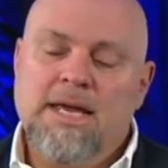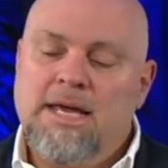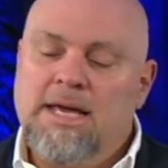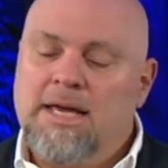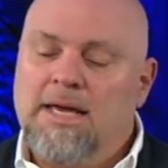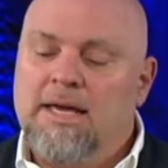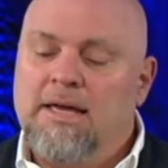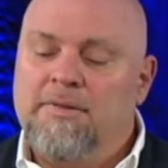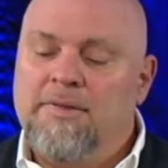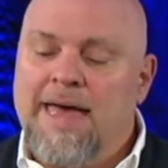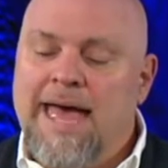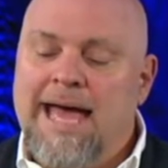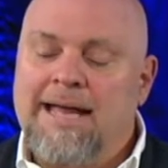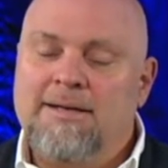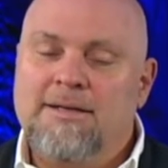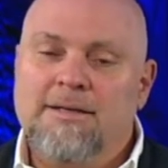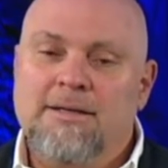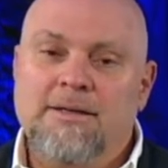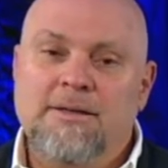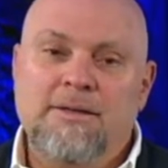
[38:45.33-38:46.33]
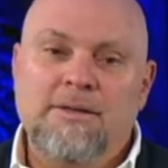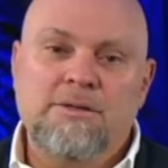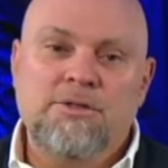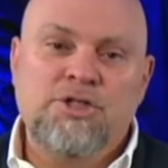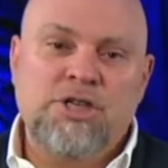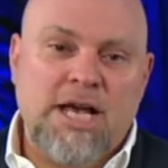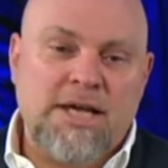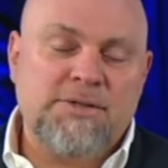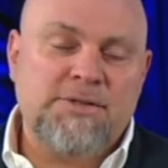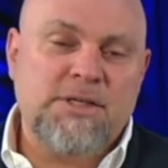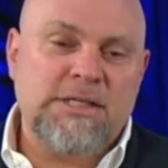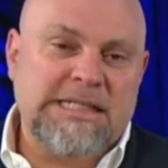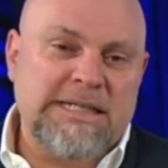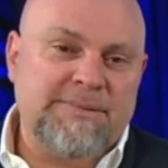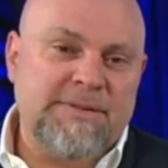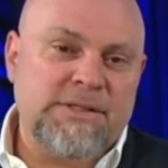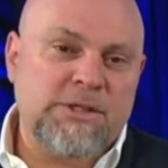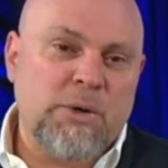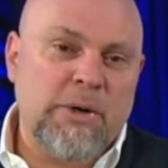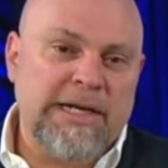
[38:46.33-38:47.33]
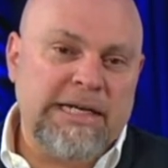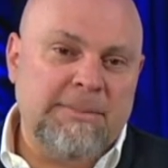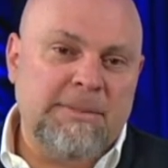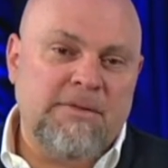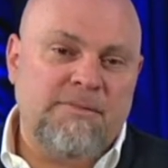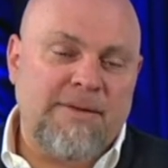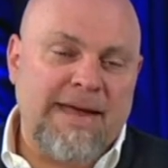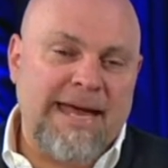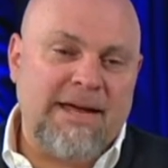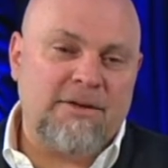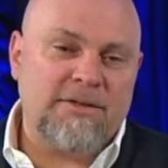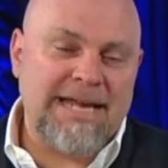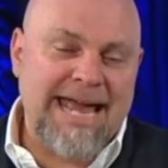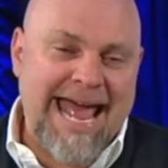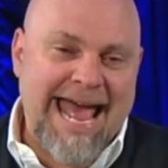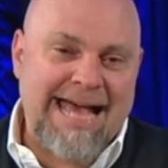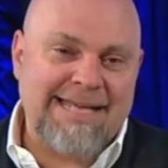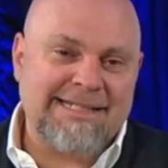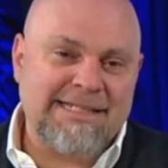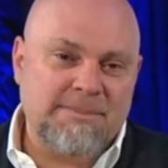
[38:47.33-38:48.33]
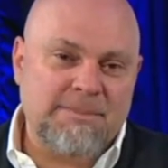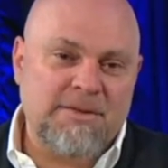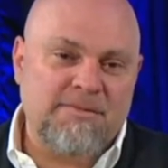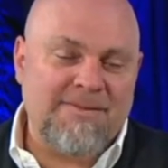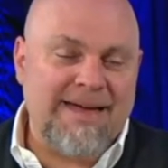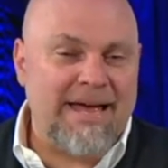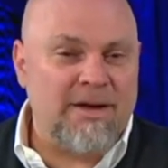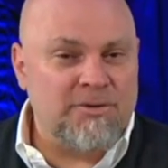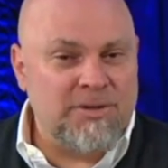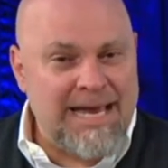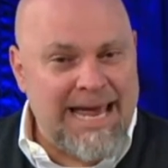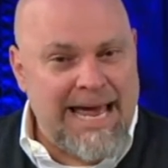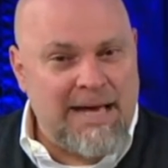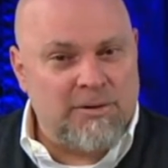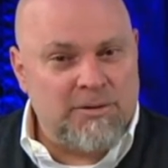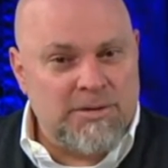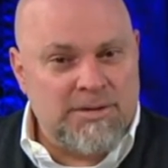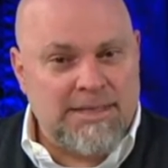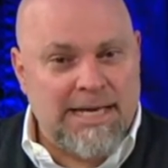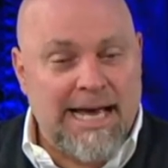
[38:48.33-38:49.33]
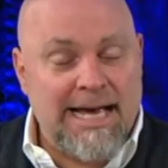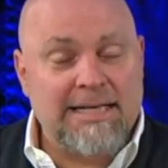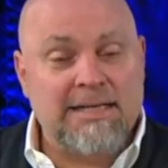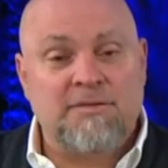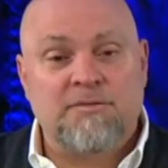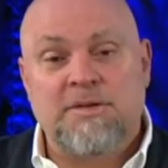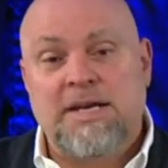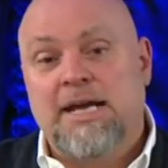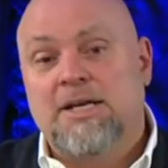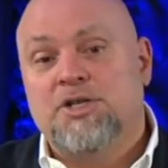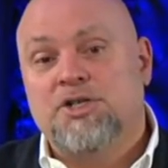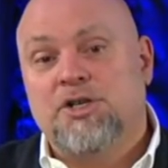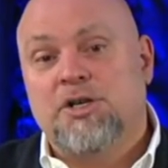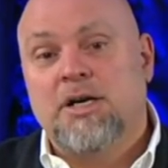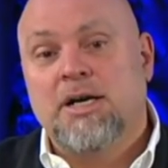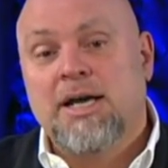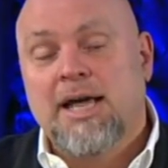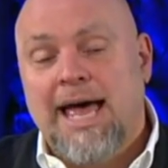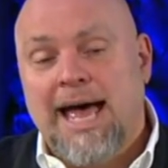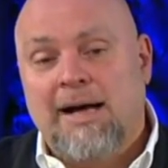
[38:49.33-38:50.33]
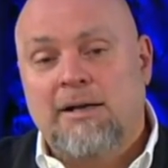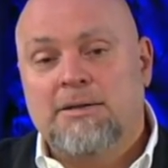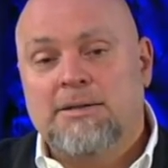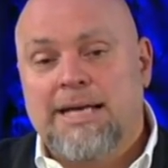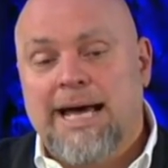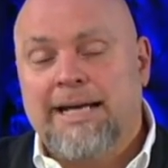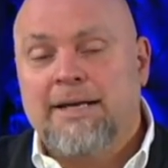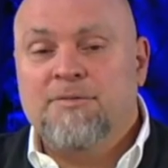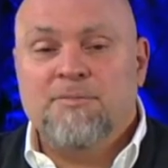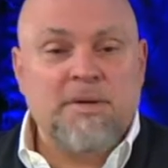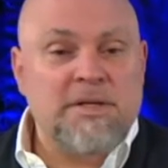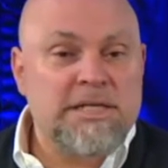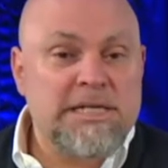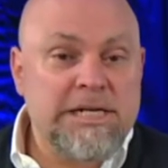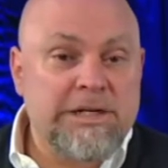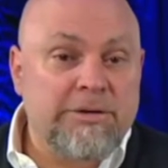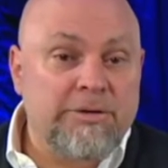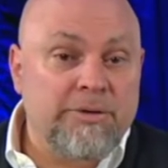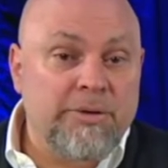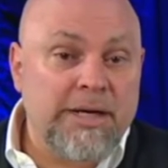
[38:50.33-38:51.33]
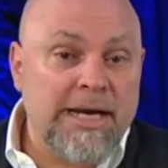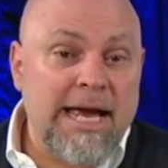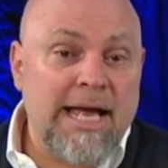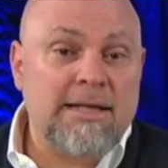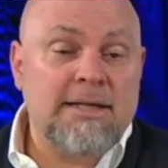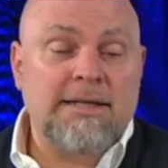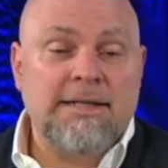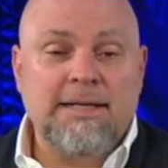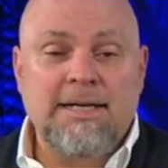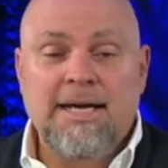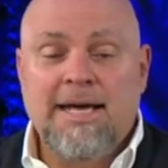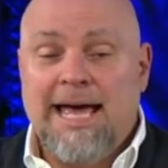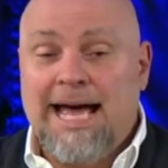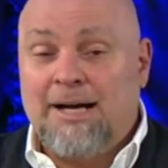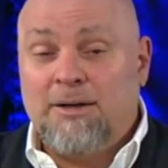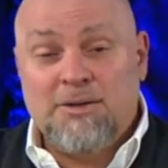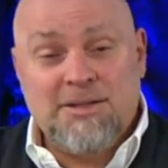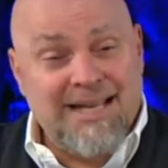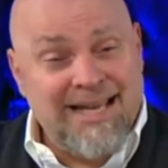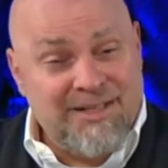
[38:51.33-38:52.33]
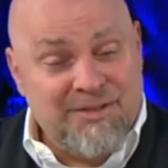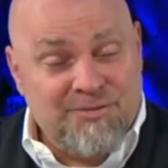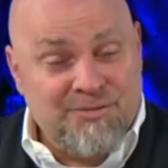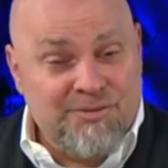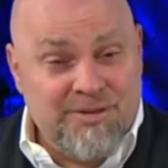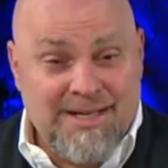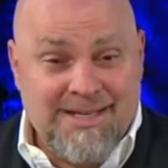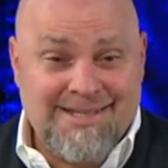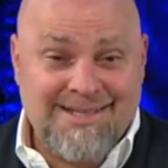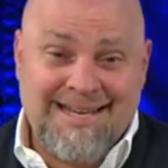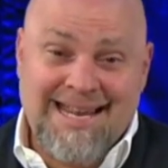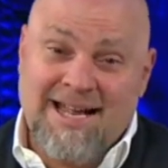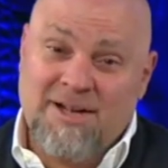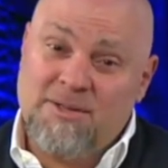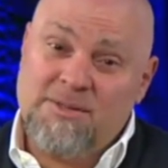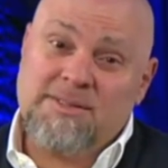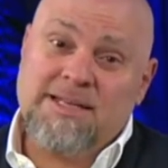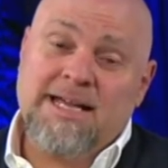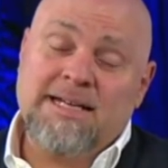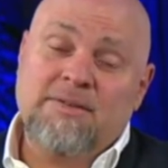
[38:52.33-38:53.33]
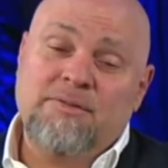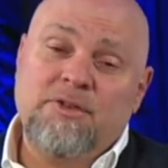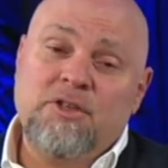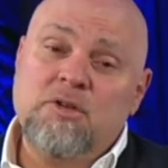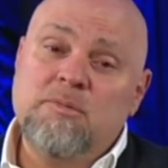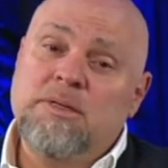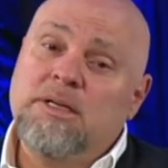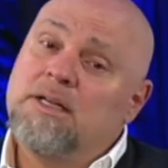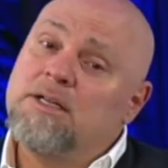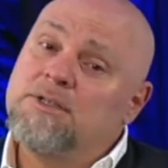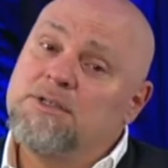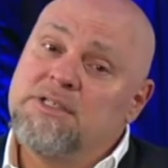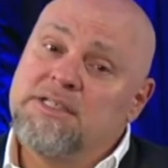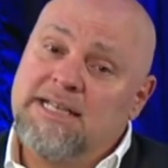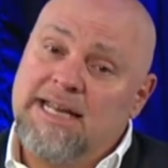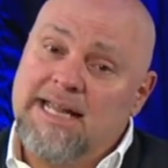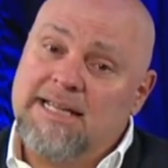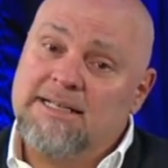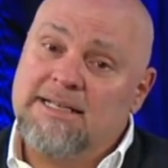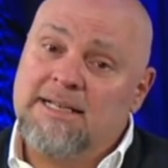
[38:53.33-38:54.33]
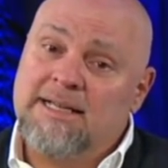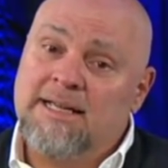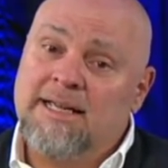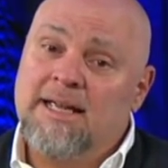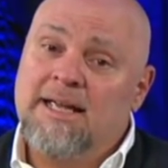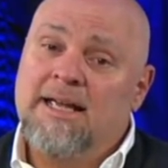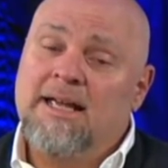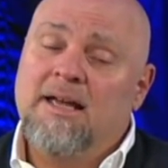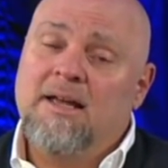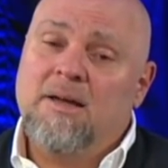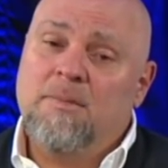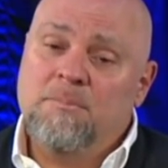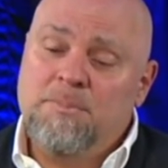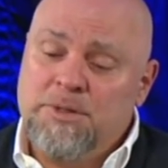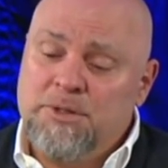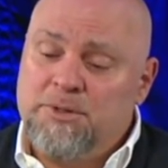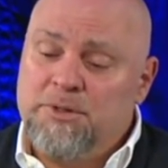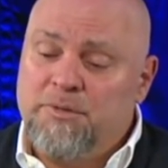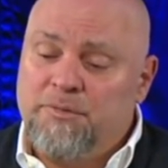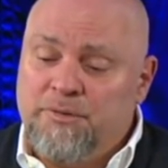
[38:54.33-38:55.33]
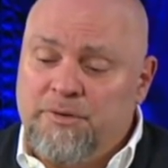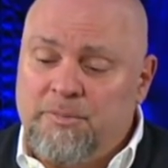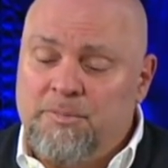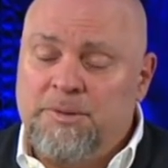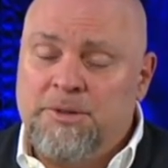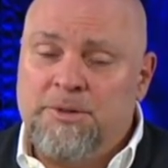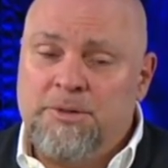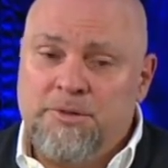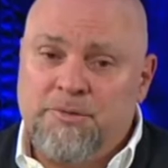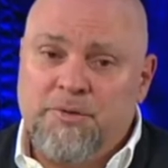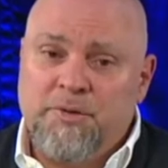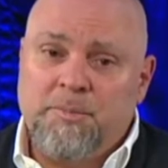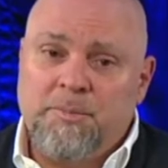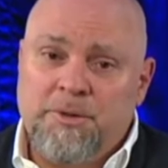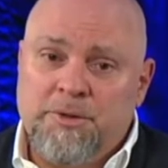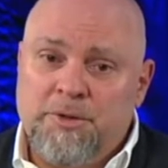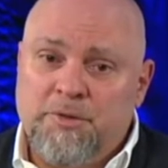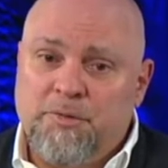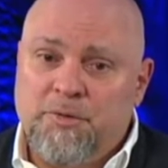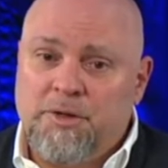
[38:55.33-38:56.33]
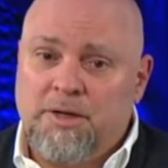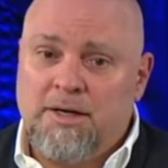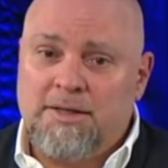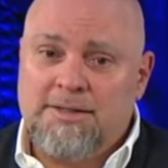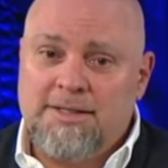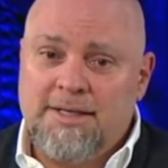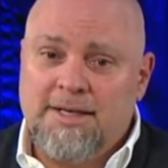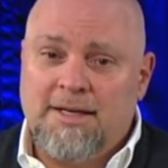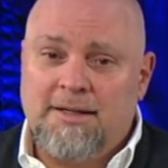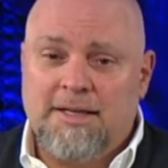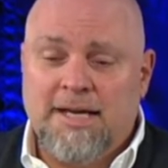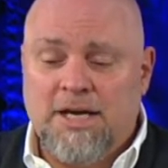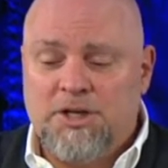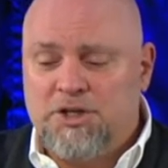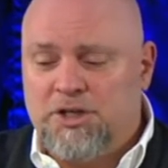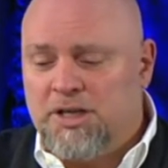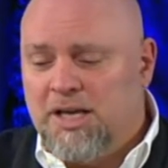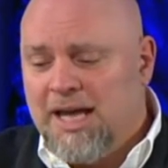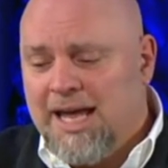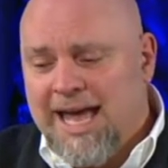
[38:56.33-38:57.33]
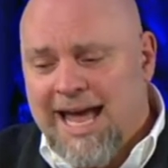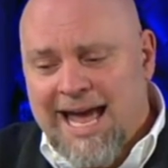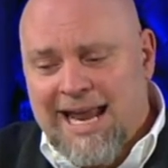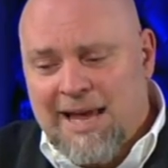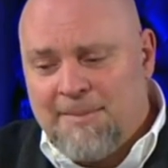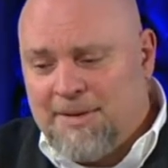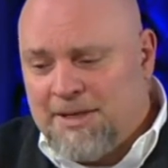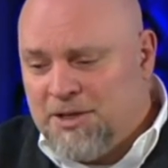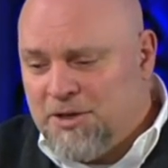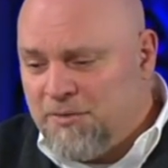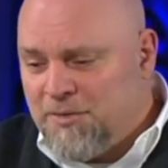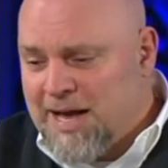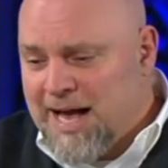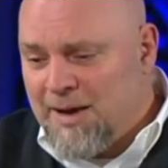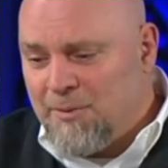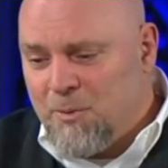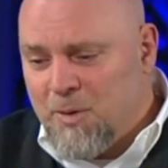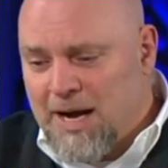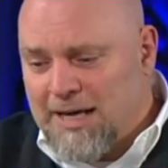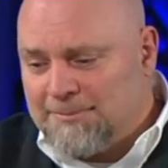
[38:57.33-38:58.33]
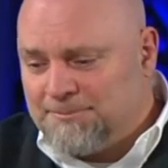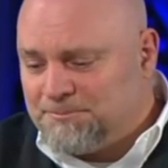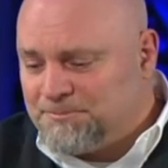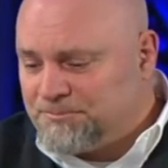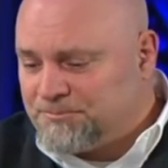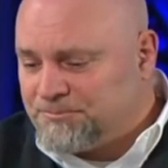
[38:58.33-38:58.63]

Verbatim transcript: uh, that justice, if it's going to be found, has to be found outside of nature, outside of material reality, outside of reason, outside of human understanding. beautiful, beautiful, beautiful articulation. And I mean, you've got what?